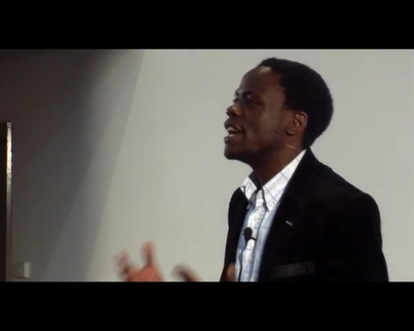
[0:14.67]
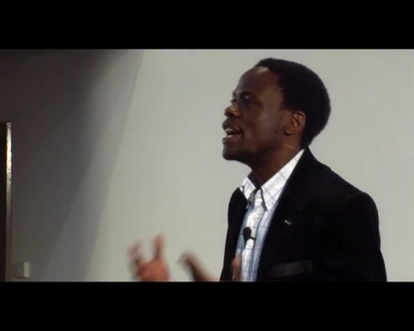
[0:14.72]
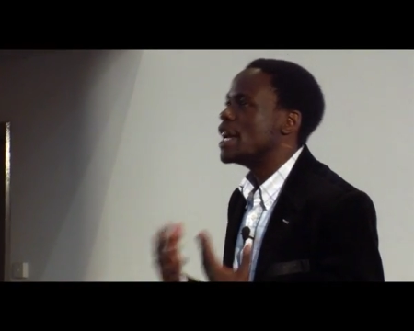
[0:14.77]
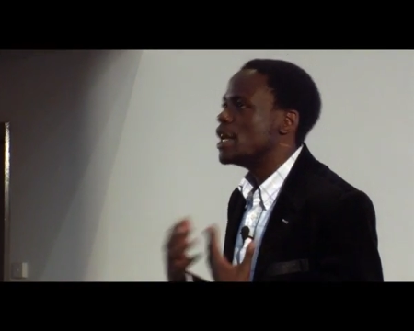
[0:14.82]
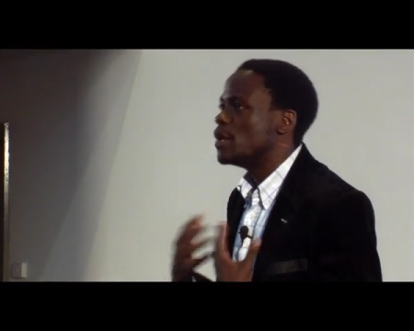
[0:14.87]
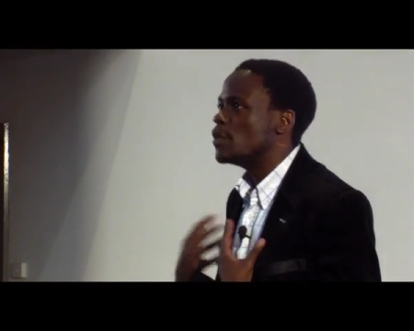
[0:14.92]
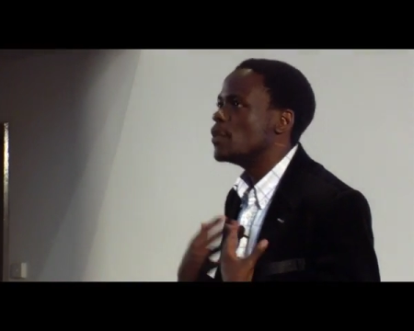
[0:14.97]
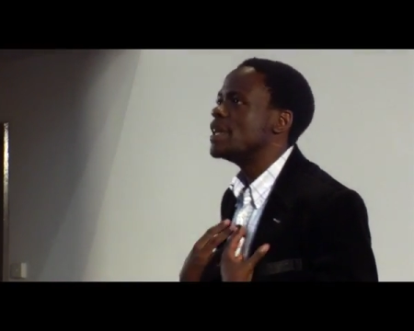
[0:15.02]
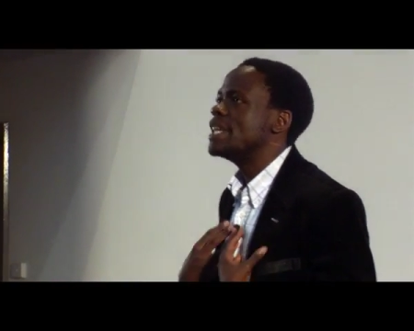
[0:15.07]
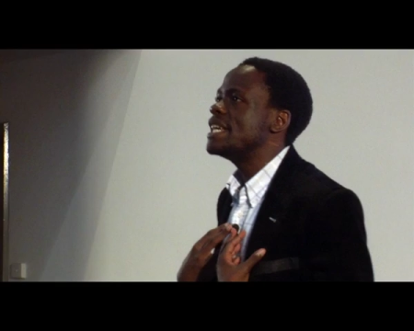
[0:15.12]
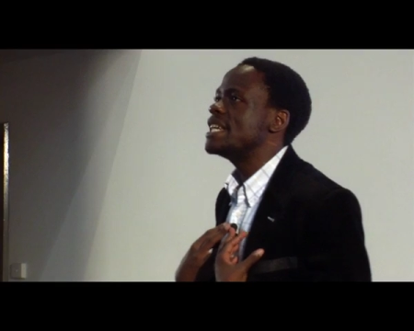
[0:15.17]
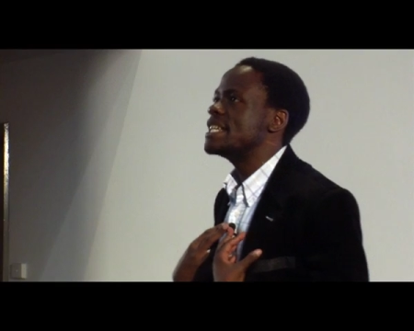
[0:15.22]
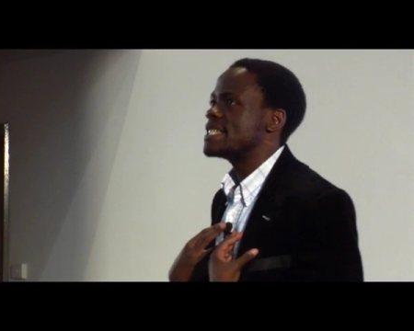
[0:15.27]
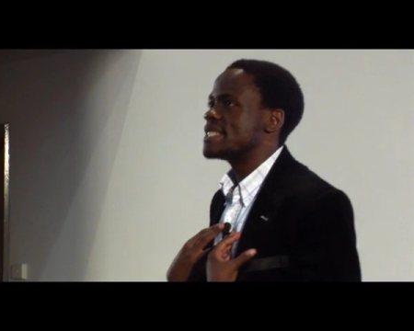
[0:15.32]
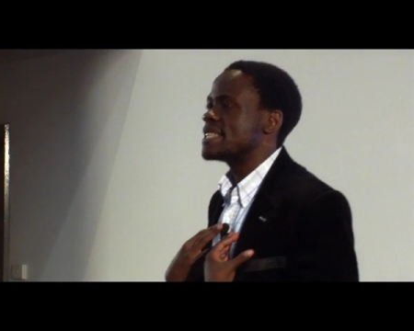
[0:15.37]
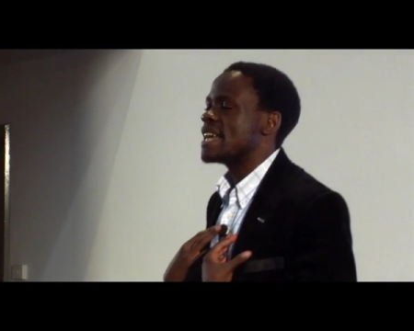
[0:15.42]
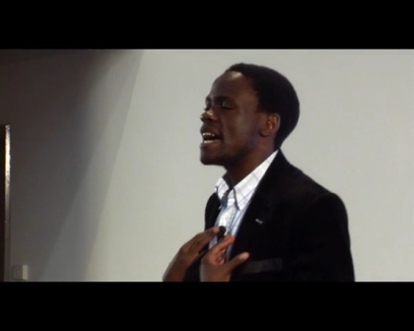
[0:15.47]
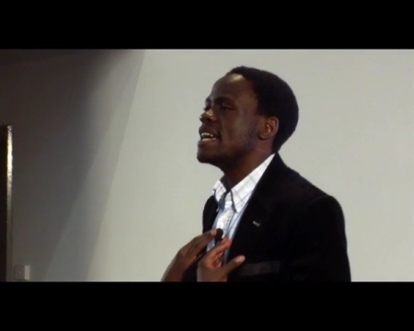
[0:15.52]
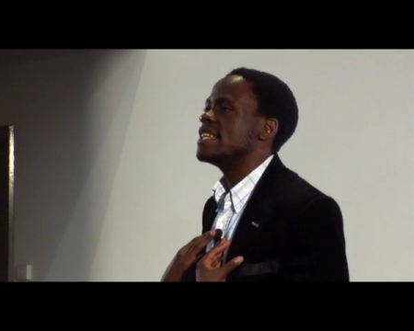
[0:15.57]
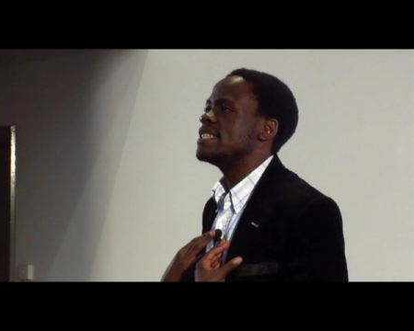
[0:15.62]
And we as
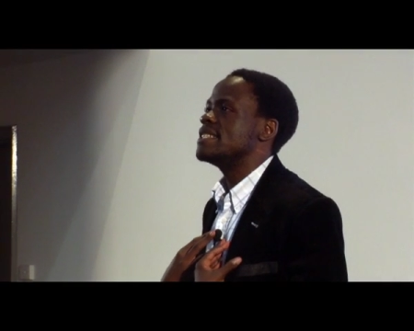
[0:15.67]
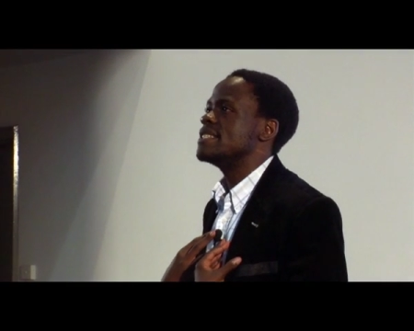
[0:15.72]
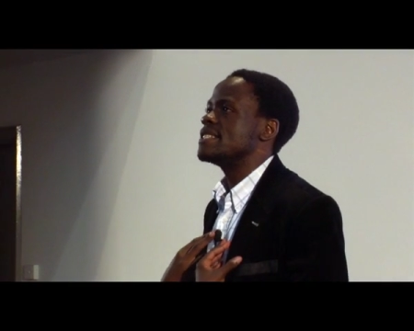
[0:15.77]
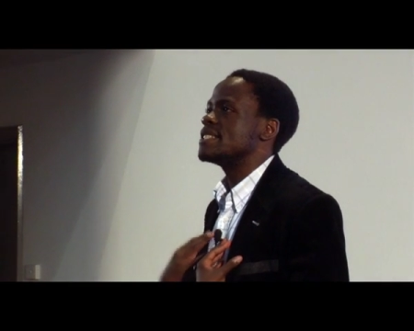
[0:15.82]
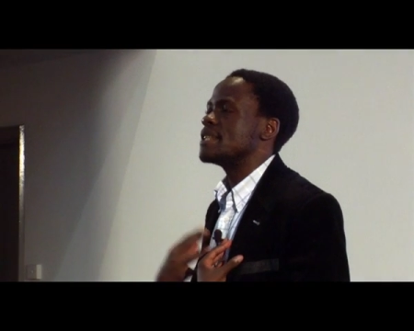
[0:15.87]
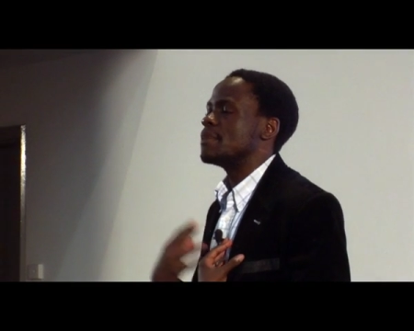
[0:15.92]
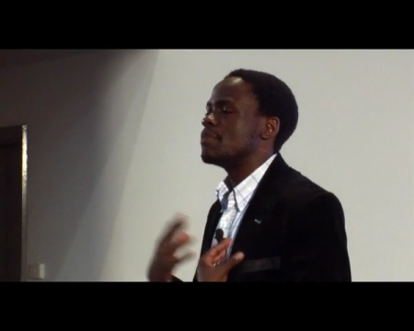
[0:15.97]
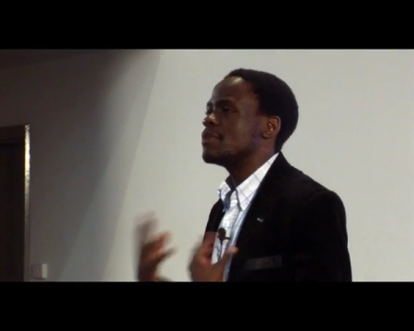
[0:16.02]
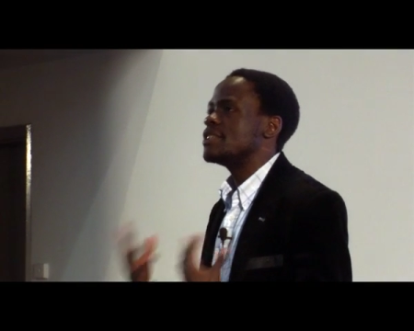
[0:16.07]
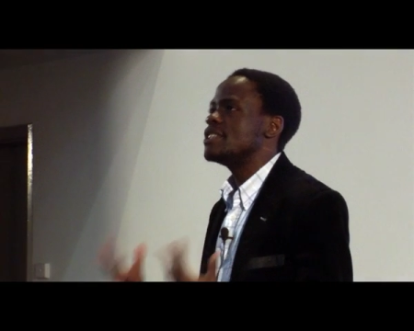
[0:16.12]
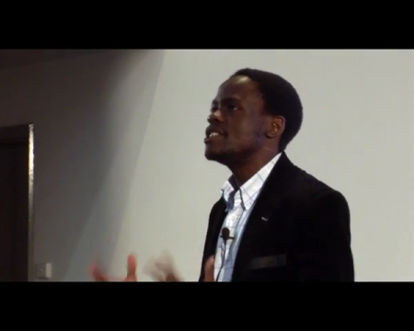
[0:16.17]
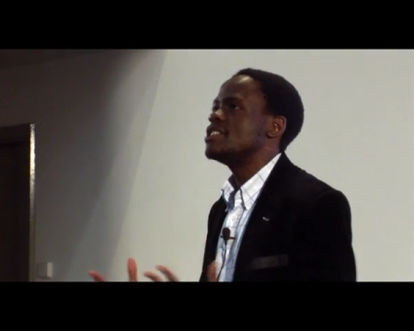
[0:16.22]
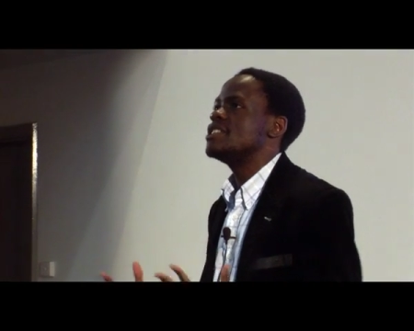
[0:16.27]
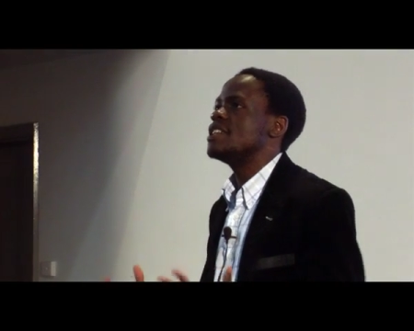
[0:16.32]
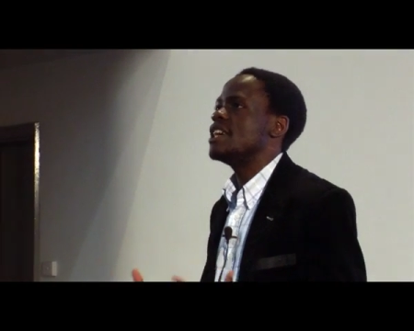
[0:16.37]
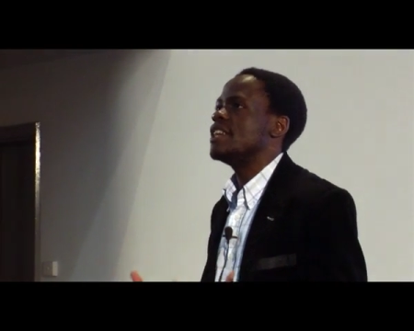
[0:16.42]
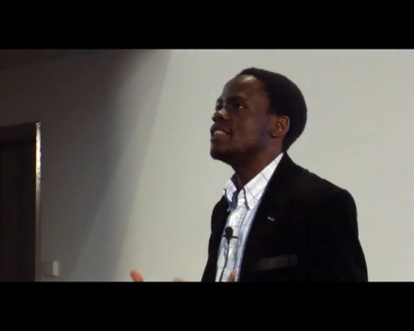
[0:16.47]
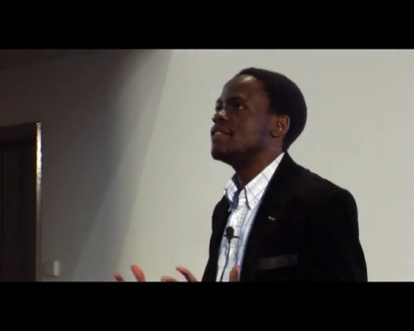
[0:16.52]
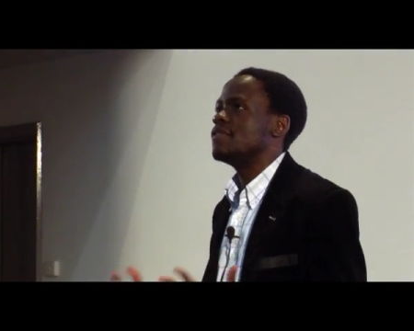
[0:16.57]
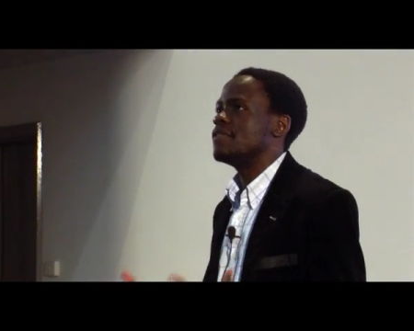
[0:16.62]
scientists
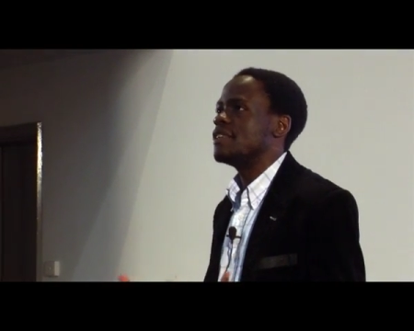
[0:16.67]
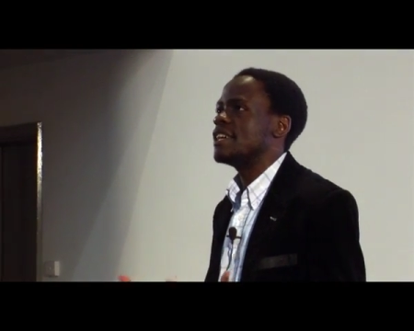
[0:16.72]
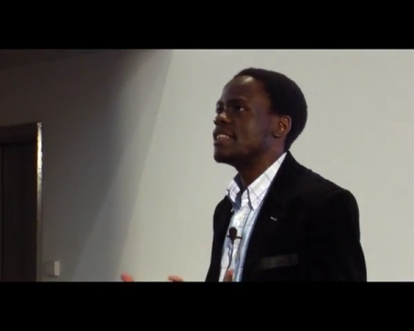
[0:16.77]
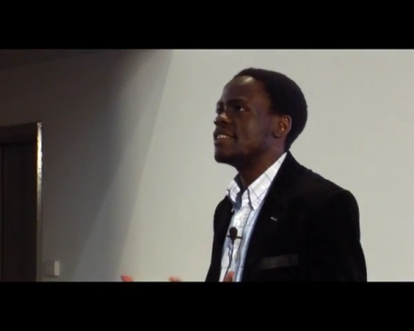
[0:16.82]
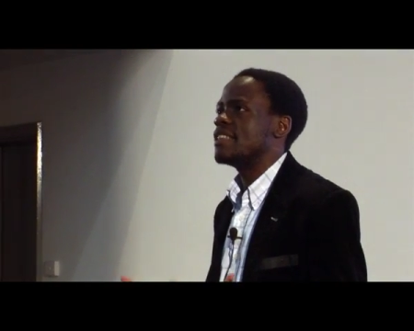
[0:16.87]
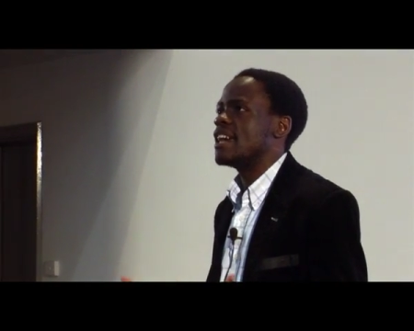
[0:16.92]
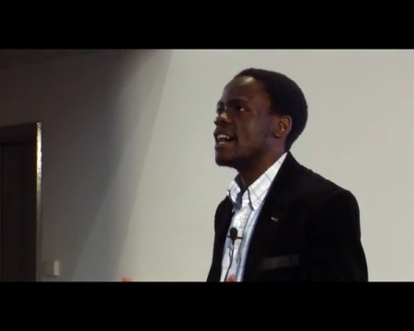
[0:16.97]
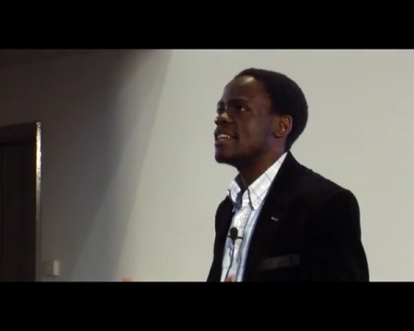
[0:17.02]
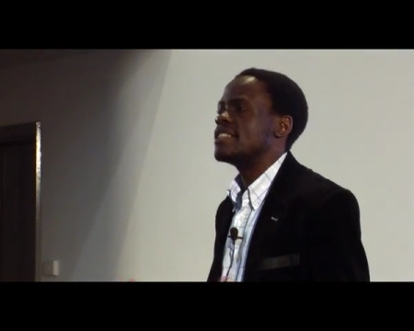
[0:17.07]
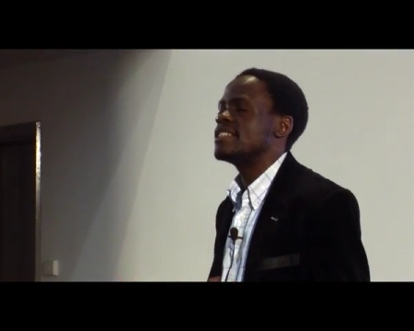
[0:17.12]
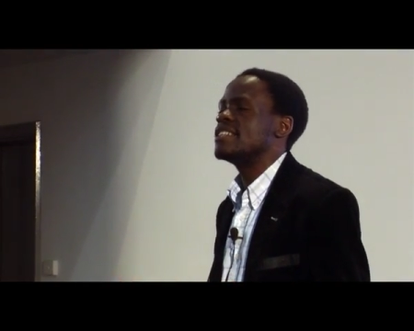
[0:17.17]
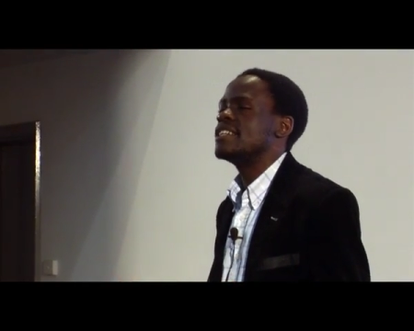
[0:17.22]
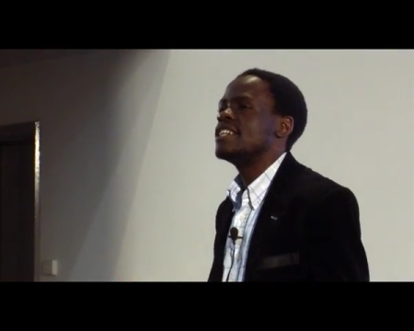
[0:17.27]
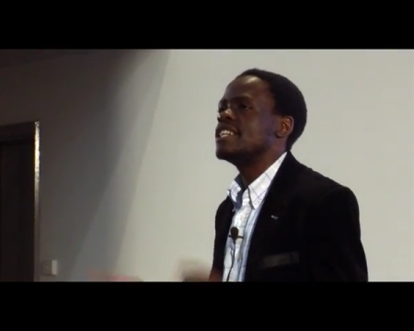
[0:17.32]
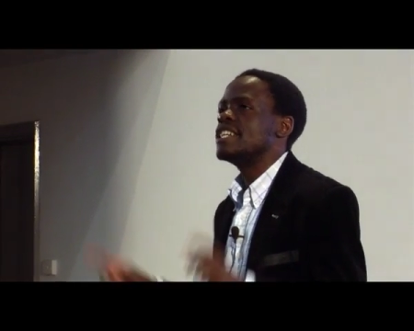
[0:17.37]
appreciate the fact that